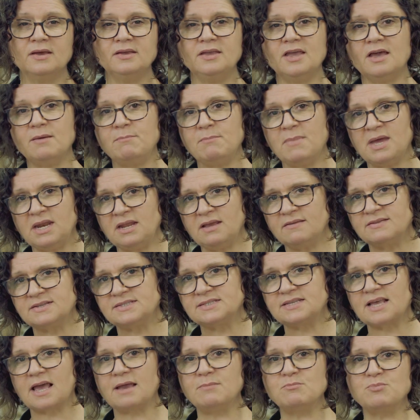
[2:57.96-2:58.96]
Yet many of the
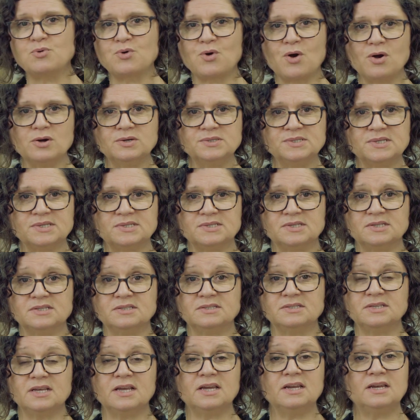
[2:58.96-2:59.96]
same
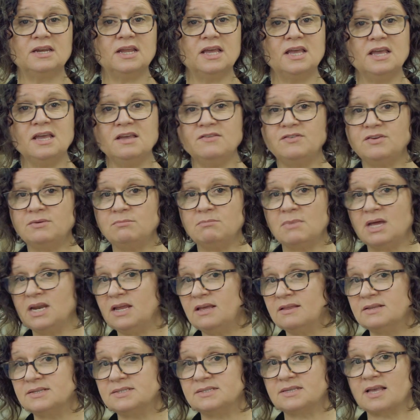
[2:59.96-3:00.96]
processes and even many
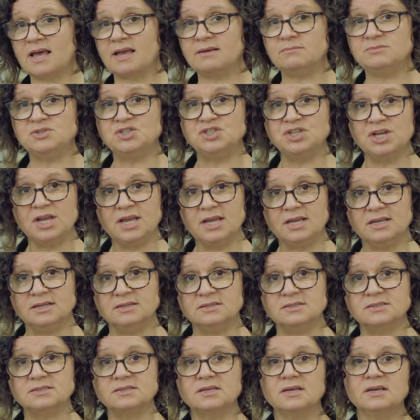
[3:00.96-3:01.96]
of the same
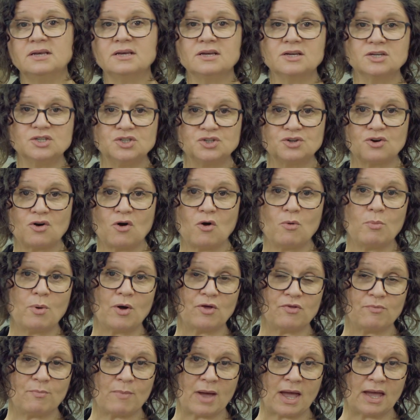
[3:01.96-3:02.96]
genes control
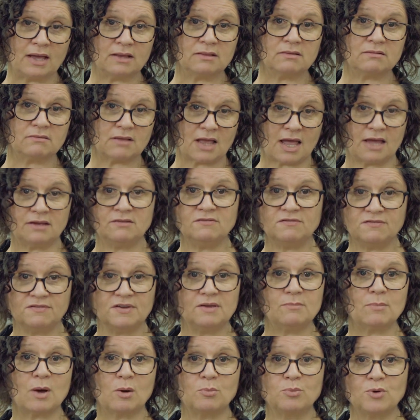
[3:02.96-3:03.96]
both male and
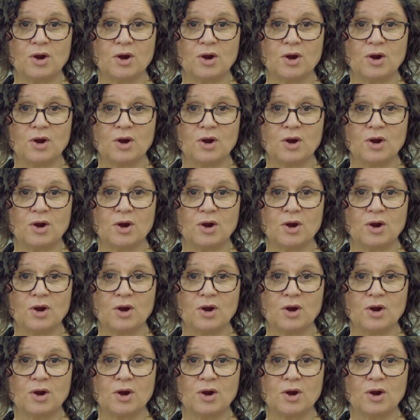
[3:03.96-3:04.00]
female